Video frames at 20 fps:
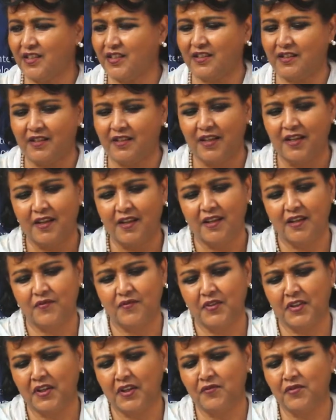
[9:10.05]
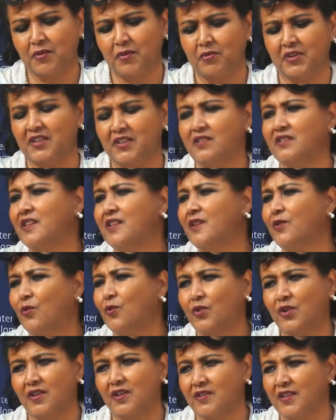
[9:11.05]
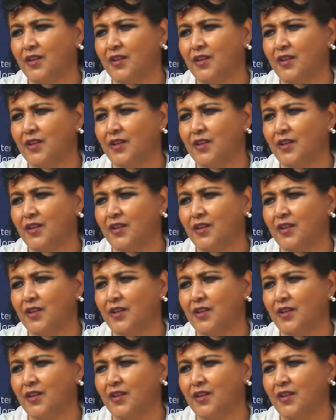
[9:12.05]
And even everybody say, okay,